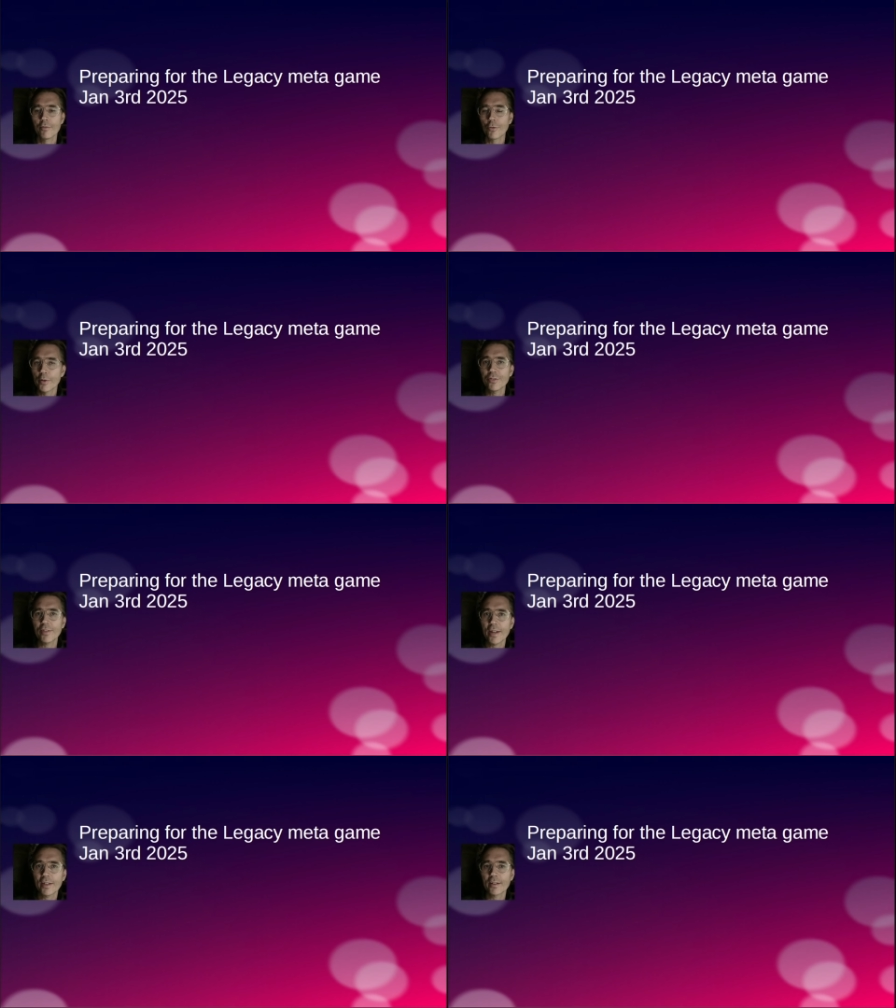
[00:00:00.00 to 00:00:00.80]
For each
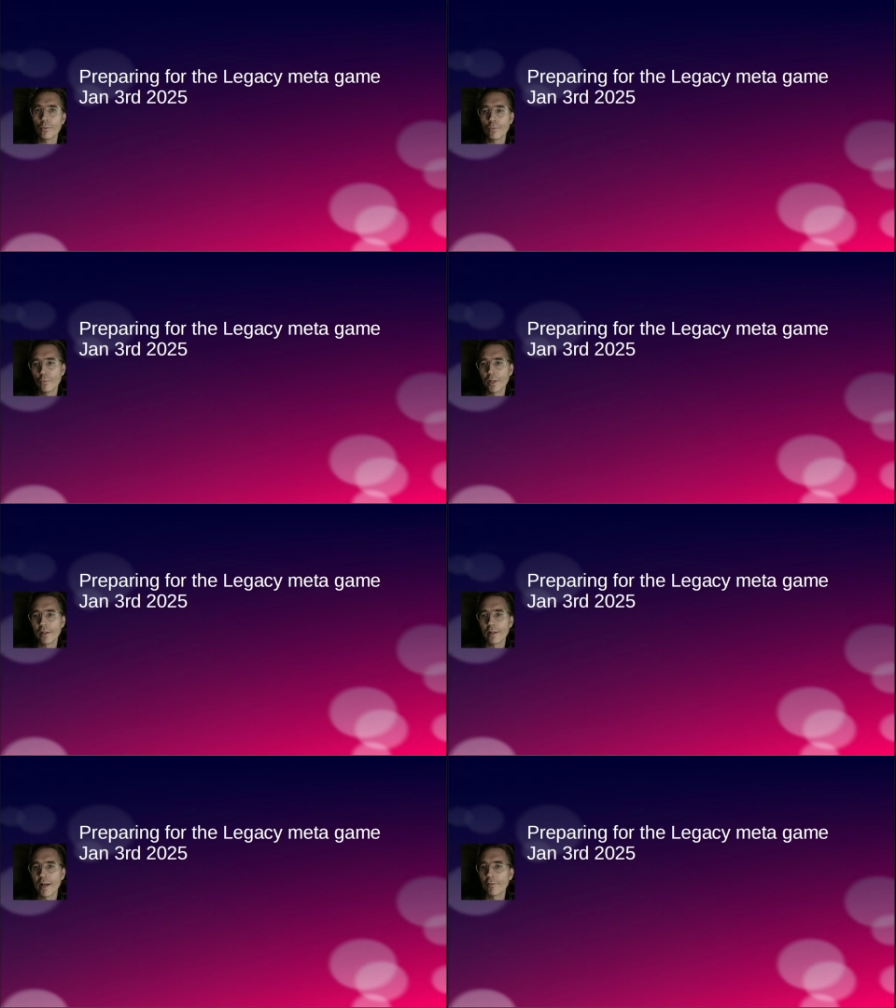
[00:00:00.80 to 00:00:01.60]
deck,
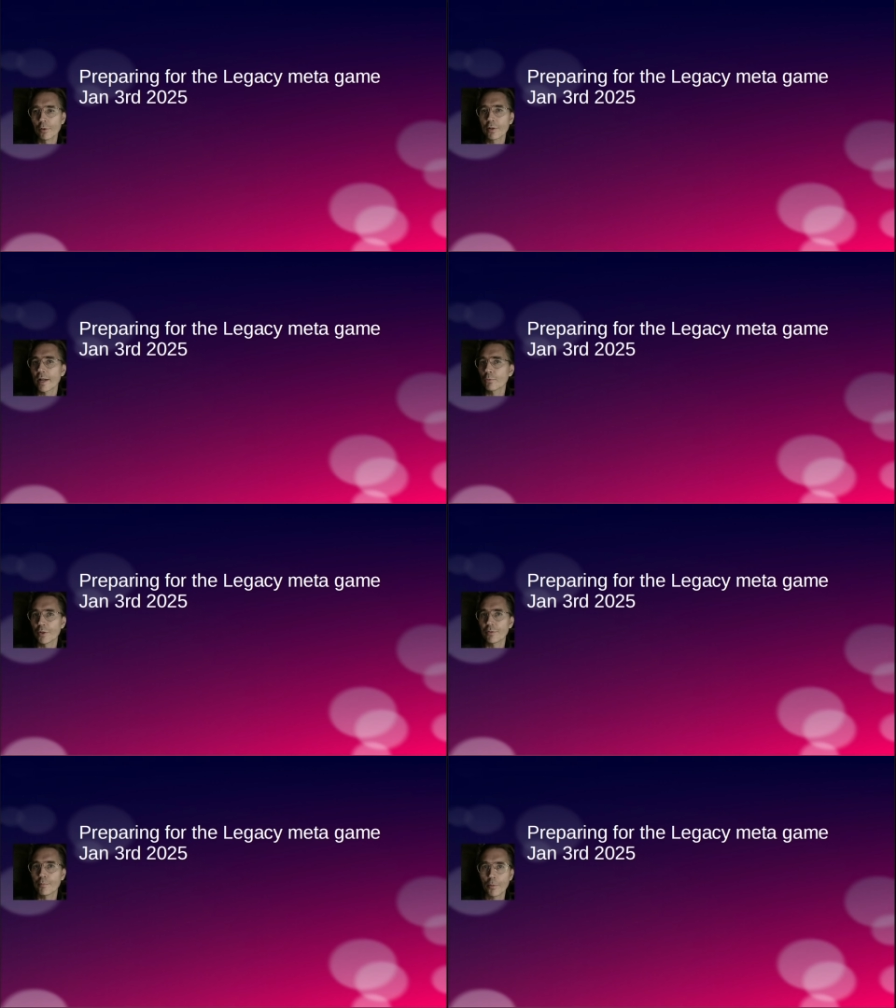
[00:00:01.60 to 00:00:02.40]
we'll have a look at
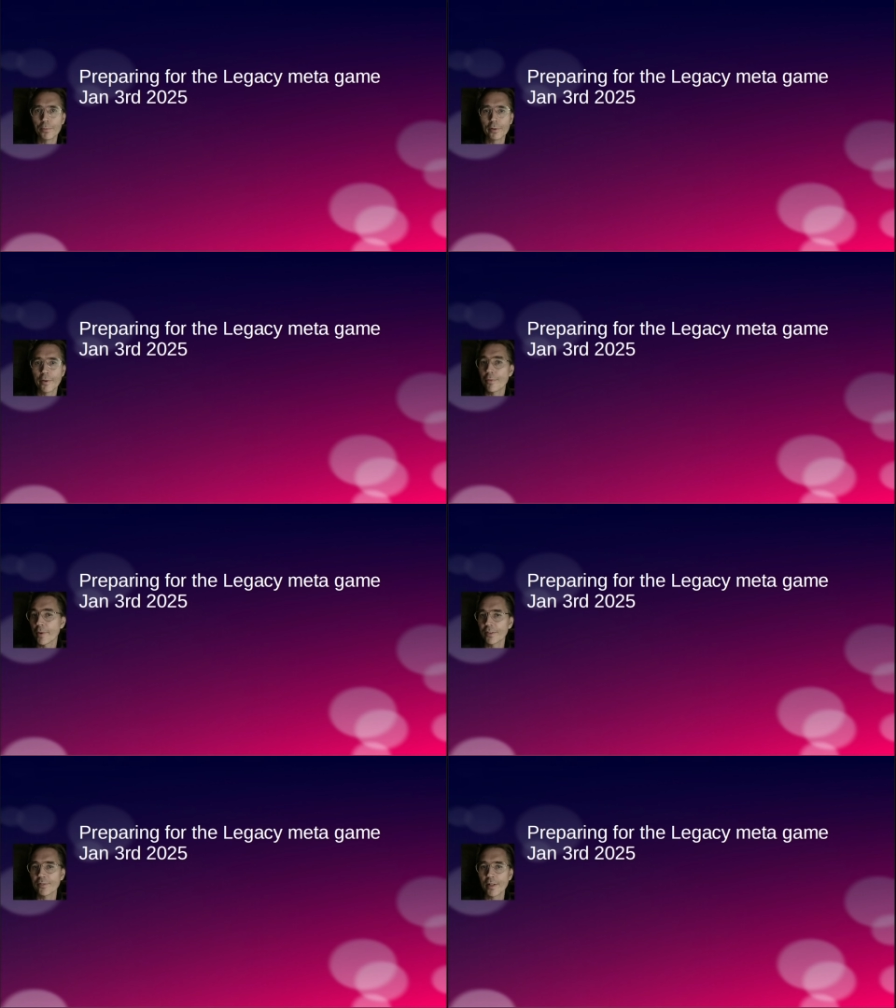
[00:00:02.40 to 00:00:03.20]
which popular
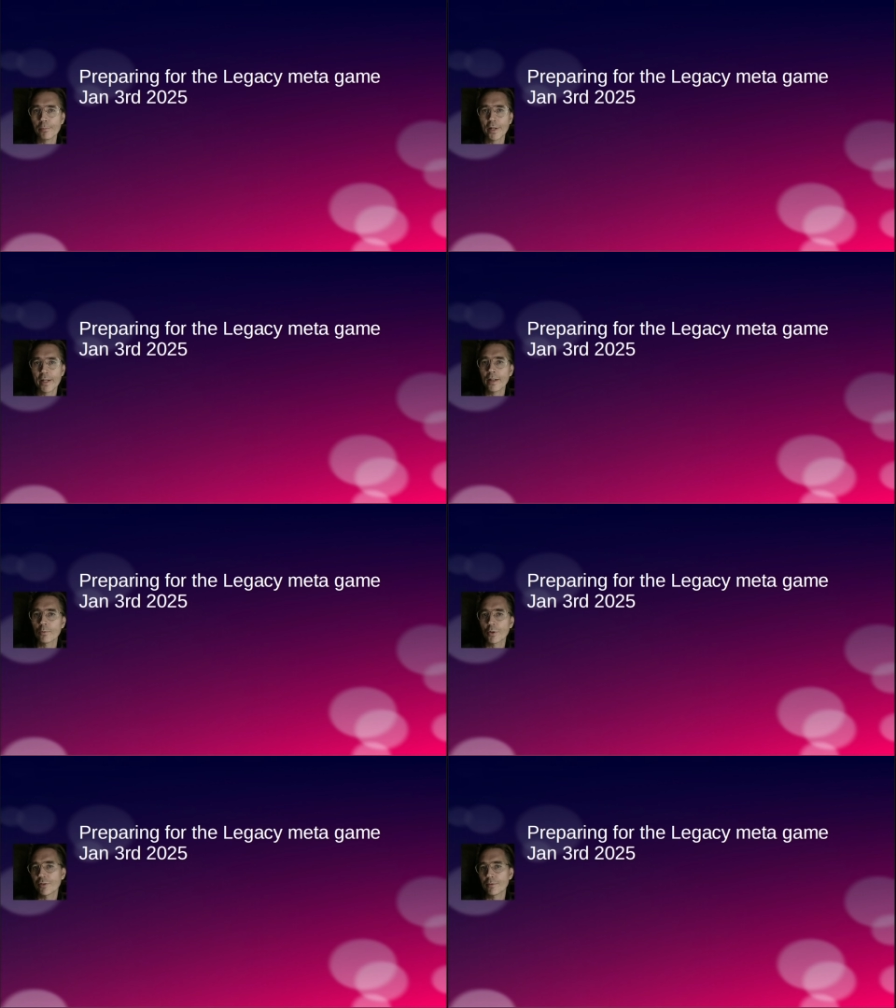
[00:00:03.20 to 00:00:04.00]
threats they play and
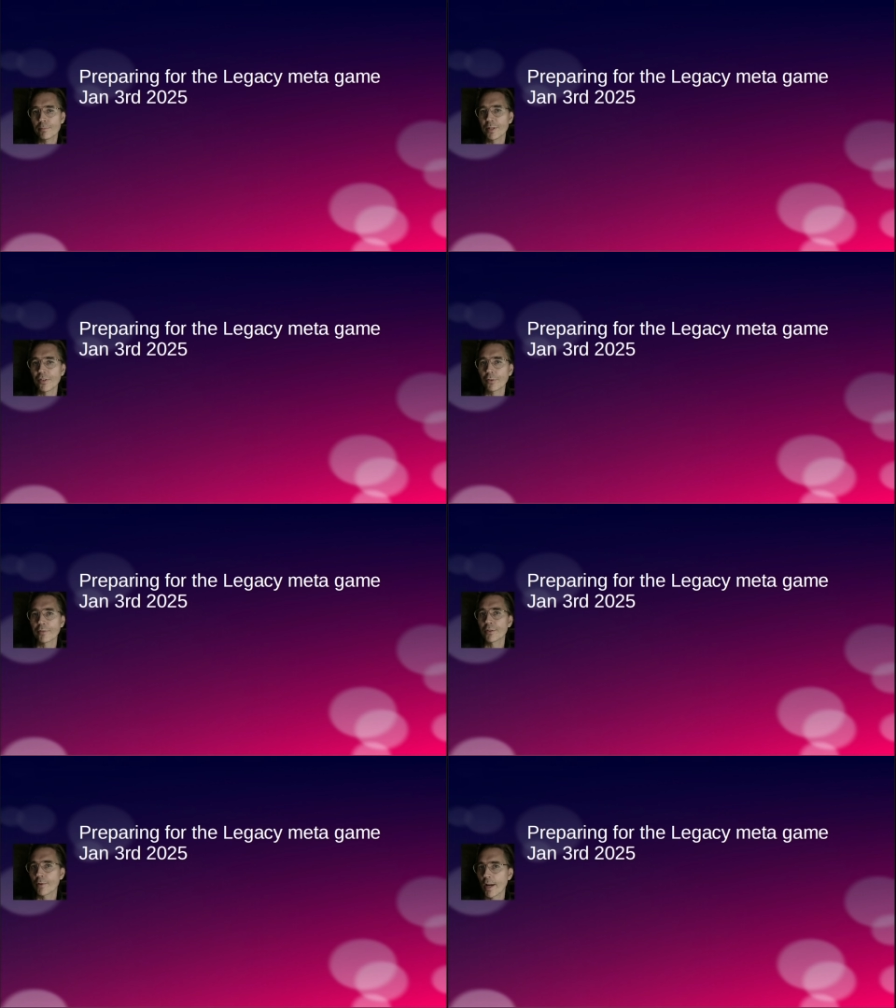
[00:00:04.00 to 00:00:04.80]
which pieces of
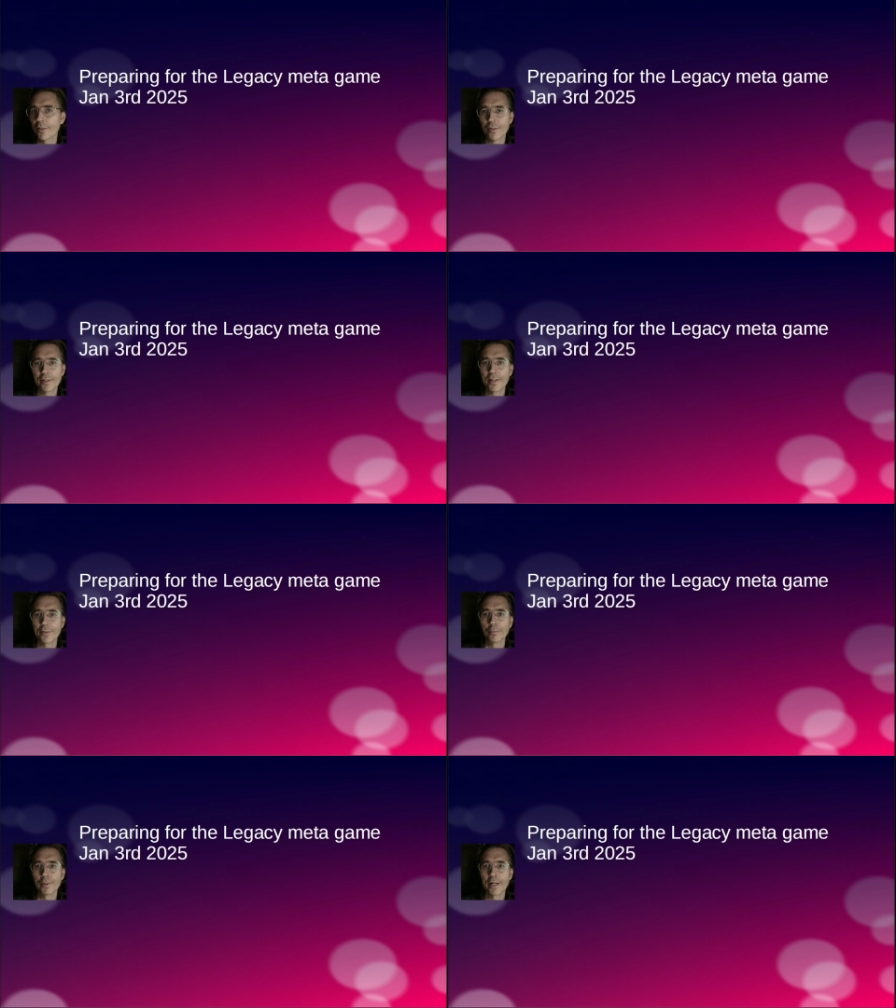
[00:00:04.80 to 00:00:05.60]
interaction they tend
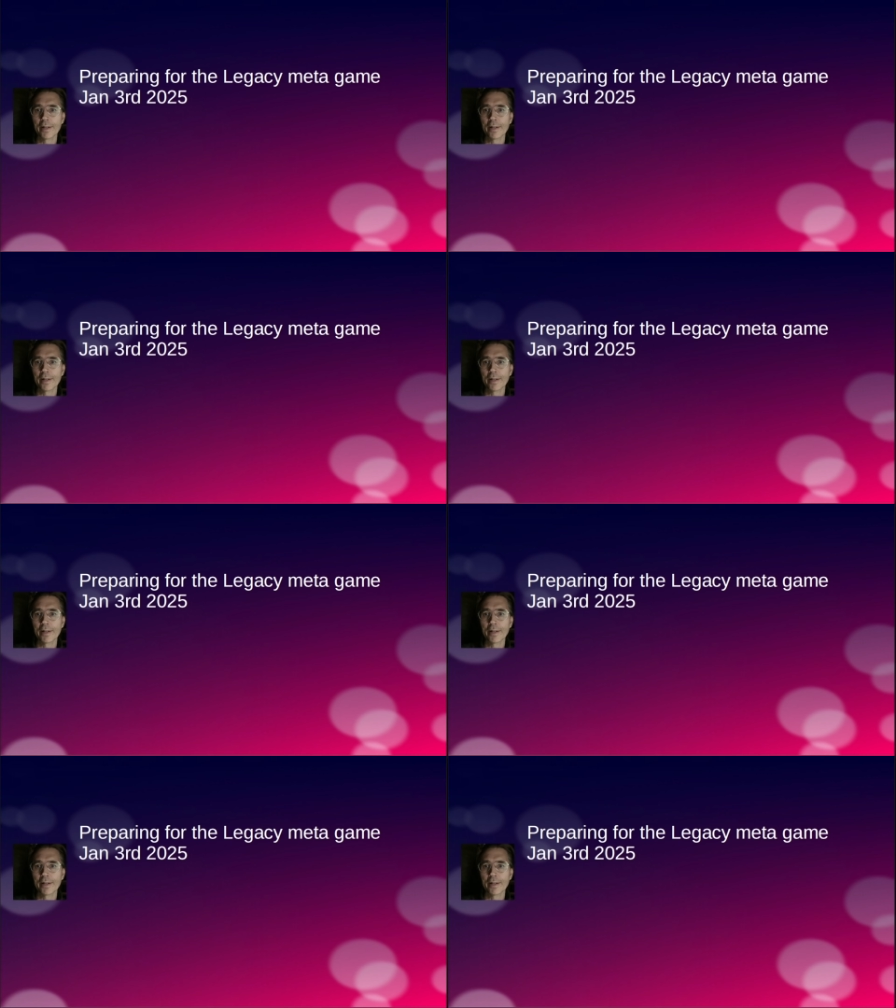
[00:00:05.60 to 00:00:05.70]
to play.